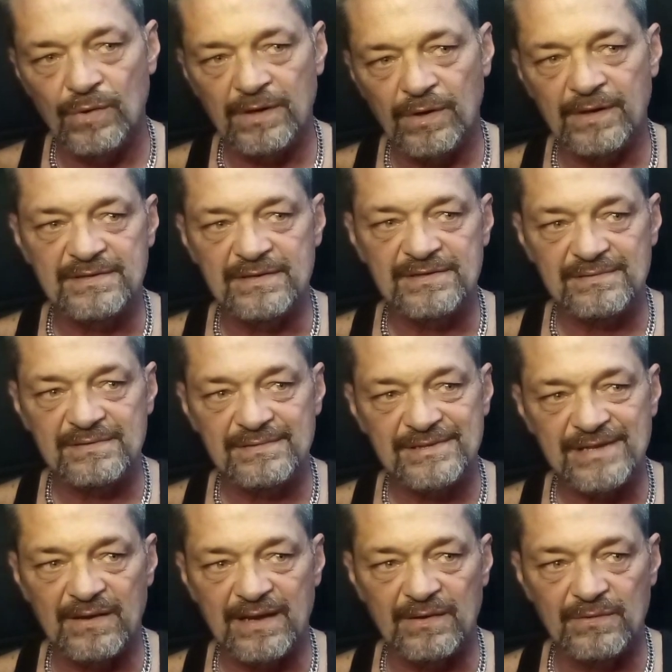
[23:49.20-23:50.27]
really
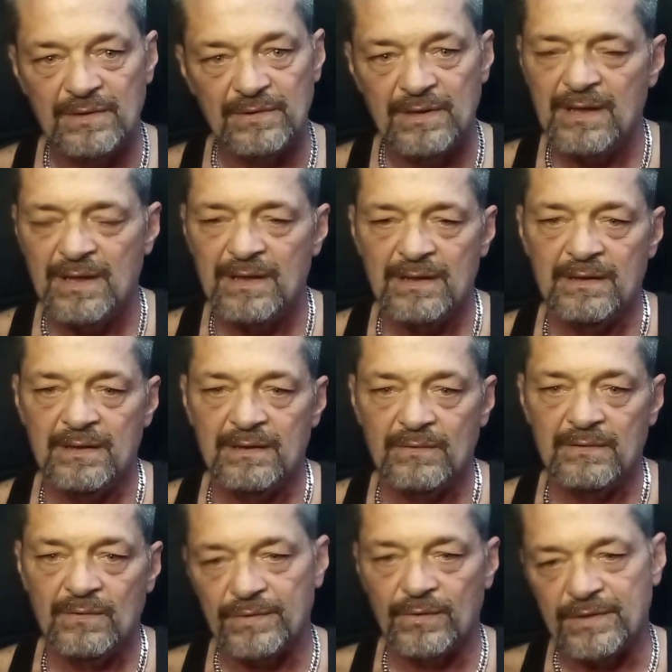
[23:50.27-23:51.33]
say,
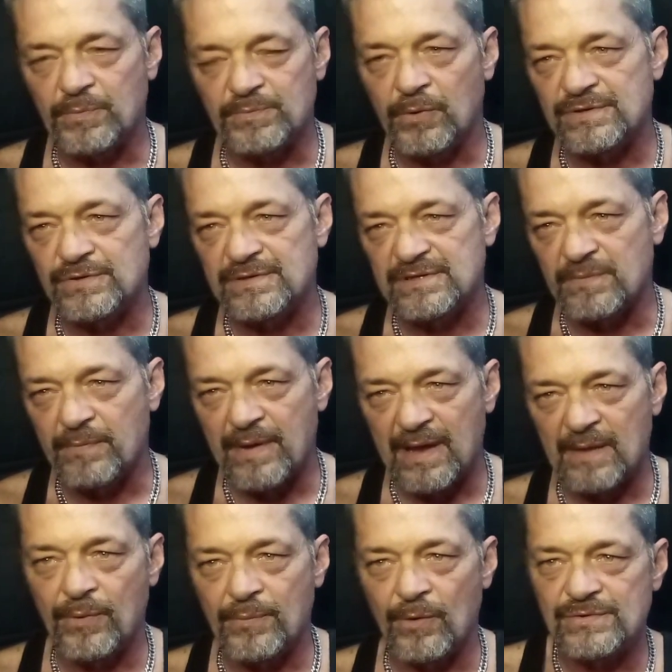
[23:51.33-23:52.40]
"Well, oh, this person's a
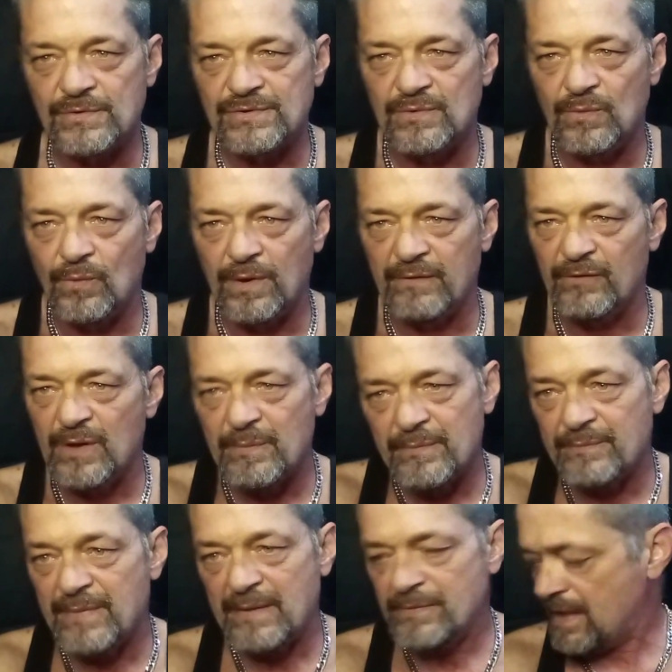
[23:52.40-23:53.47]
bad person," whatever.
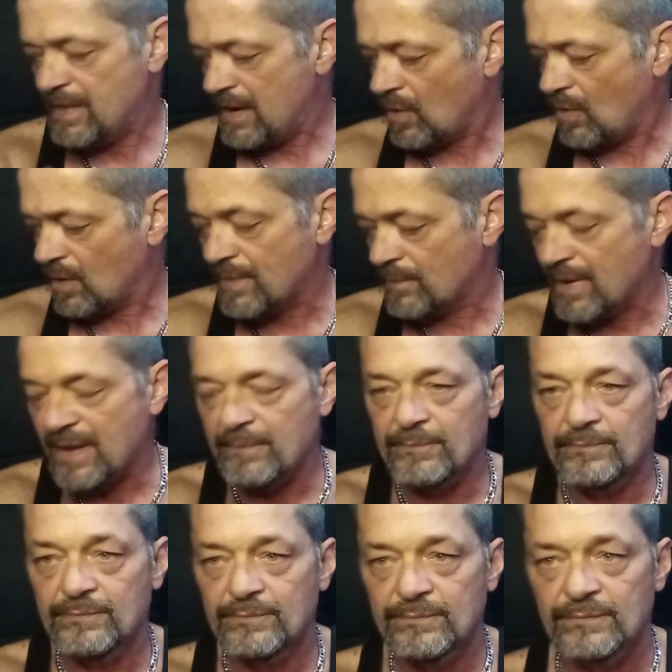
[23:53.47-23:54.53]
And maybe they are a
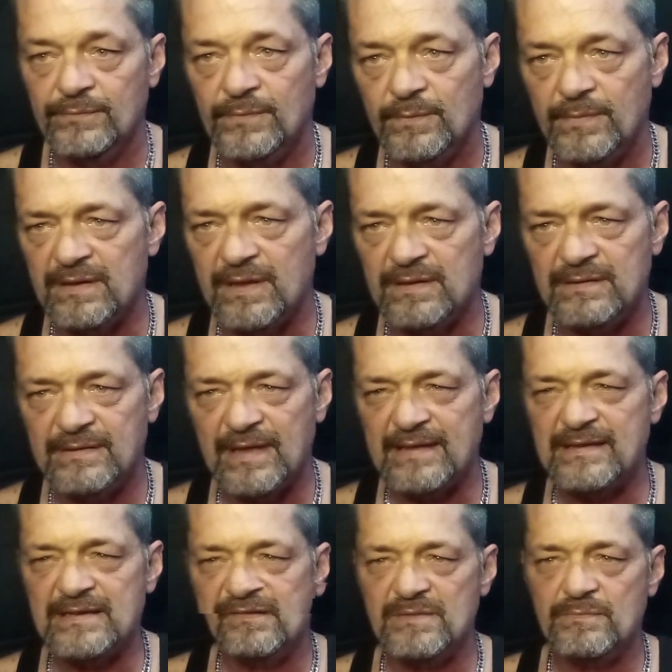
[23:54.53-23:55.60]
bad, but
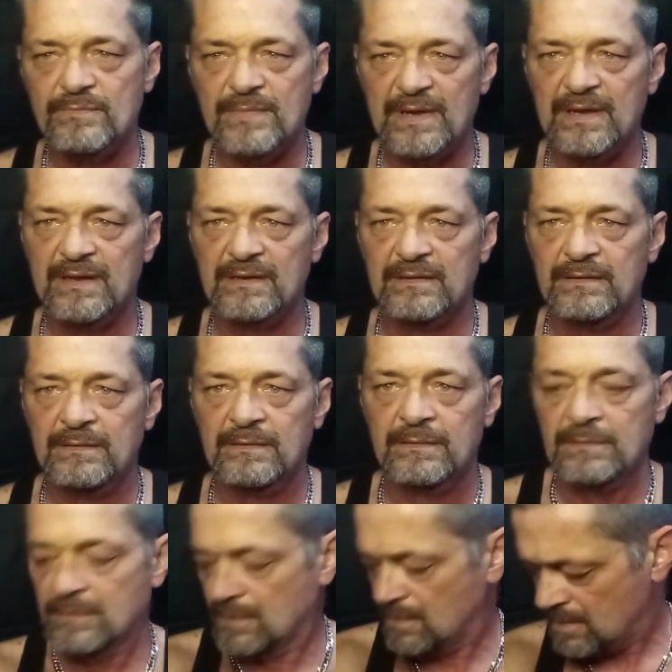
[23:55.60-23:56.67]
that doesn't mean
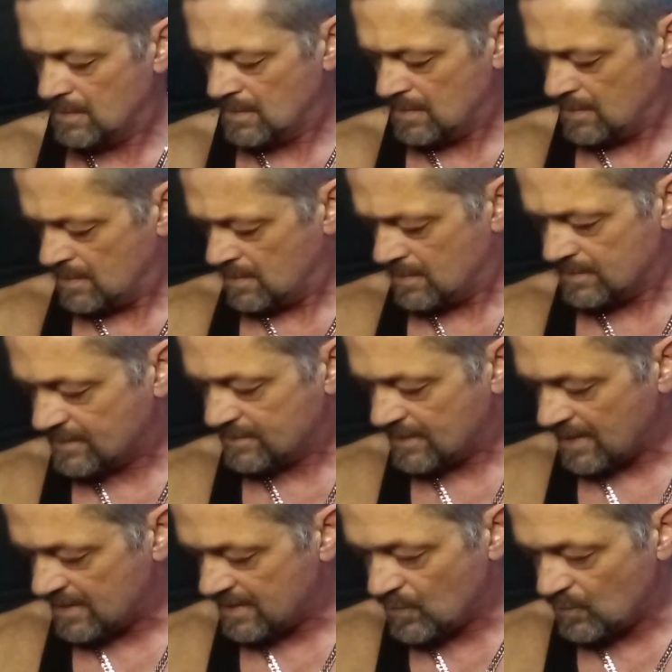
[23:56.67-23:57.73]

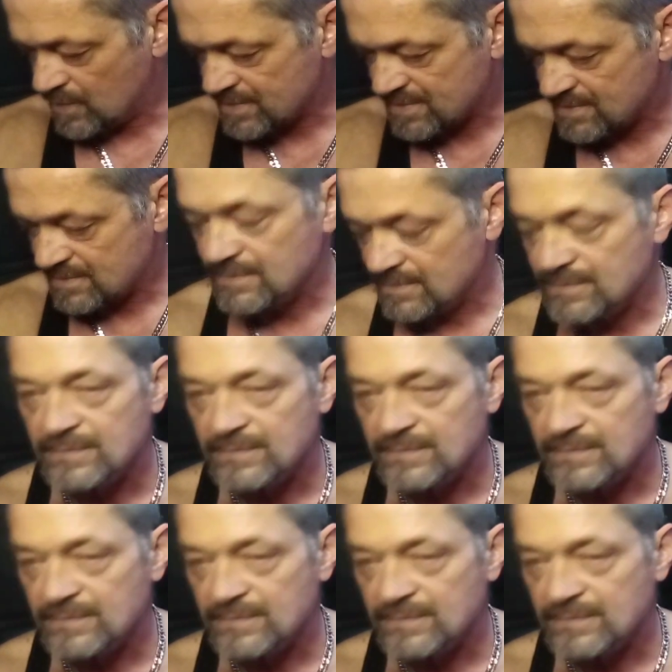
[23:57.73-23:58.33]
that it was